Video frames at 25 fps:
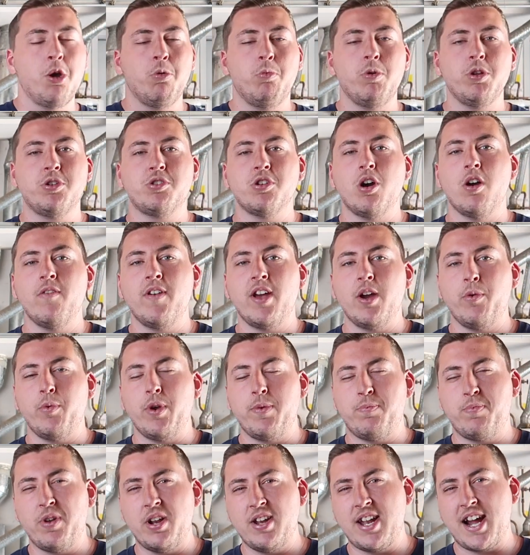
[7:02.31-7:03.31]
We drove it,
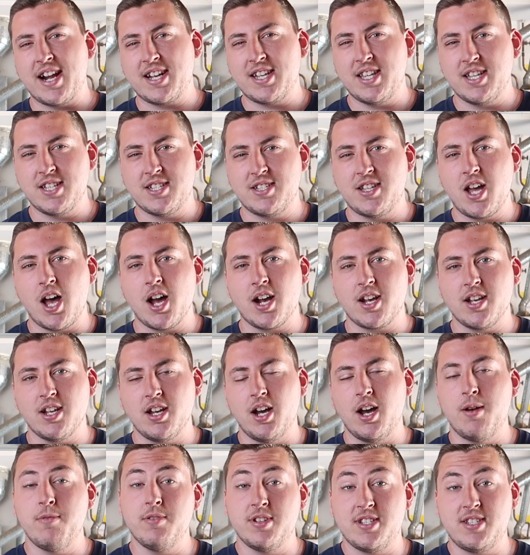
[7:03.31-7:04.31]
we put it back to the stock,
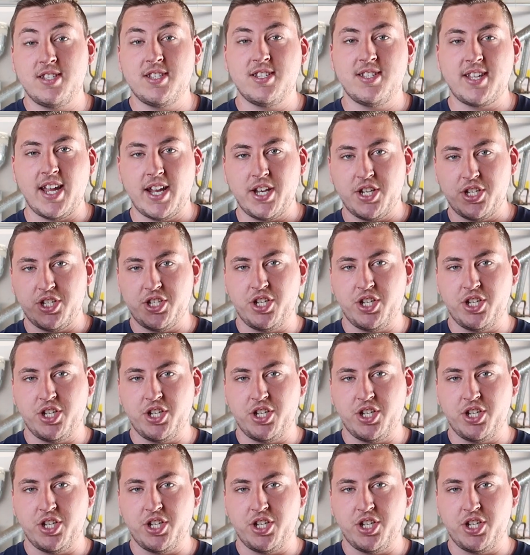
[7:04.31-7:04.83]
stage